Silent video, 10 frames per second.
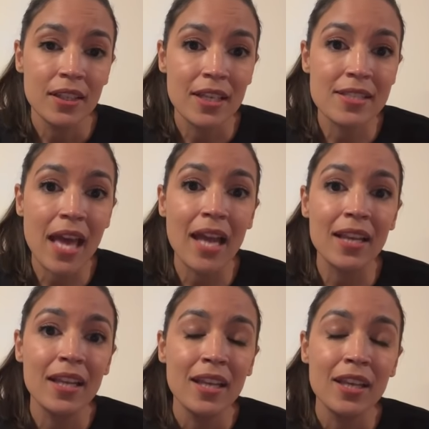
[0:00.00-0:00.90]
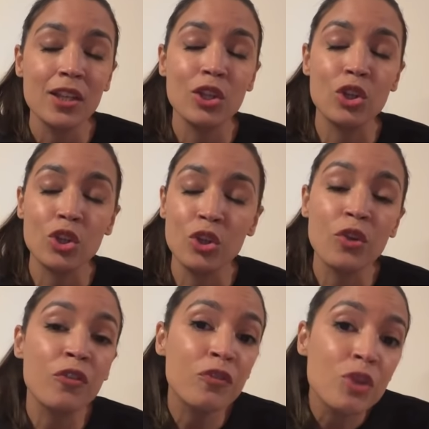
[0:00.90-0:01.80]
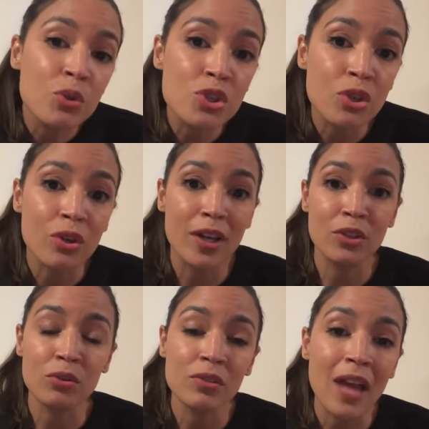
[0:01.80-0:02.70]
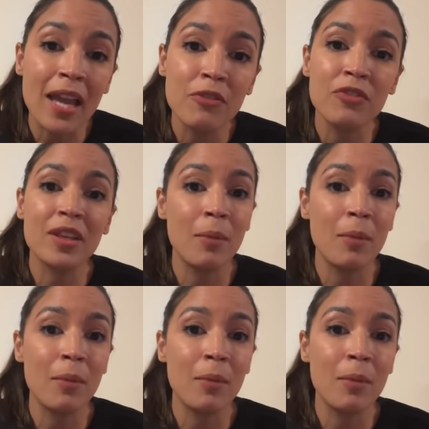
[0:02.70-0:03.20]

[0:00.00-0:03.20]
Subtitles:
is that your future and your life